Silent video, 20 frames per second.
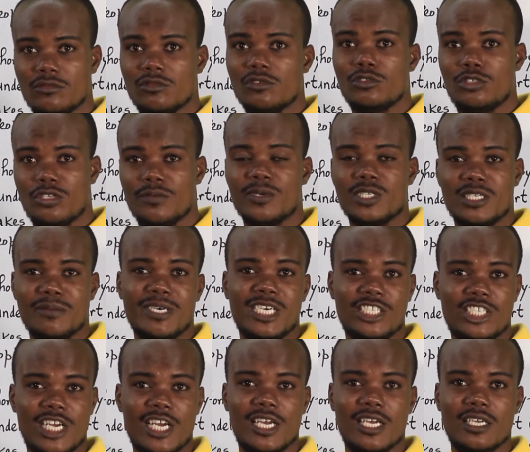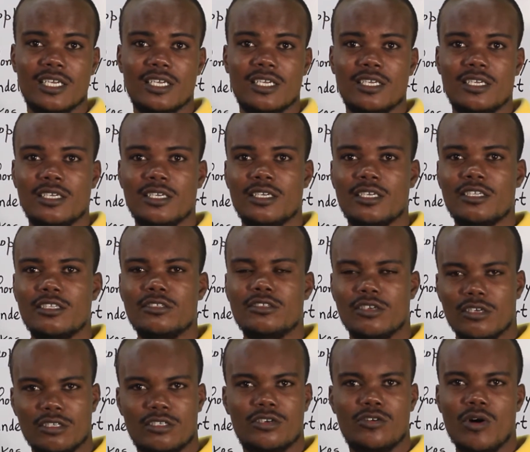Supposé manger.
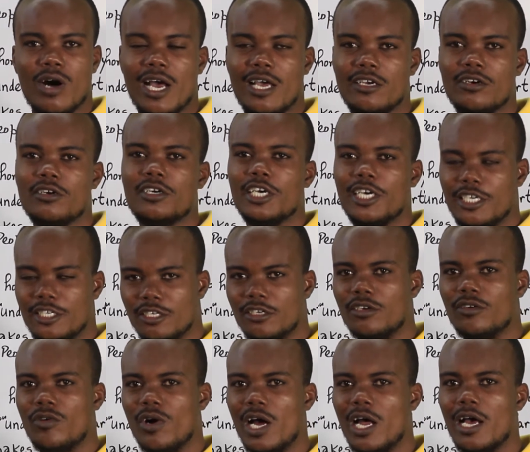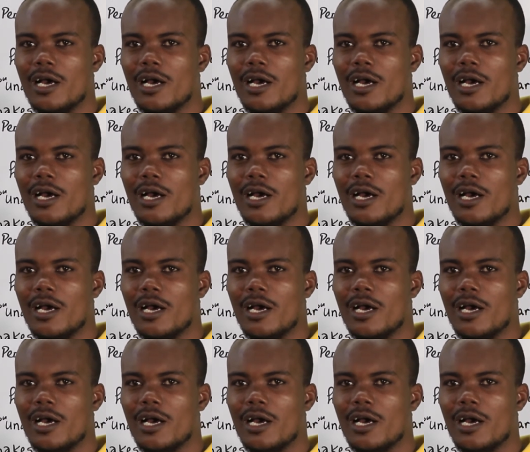Don't cry. Okay, don't cry.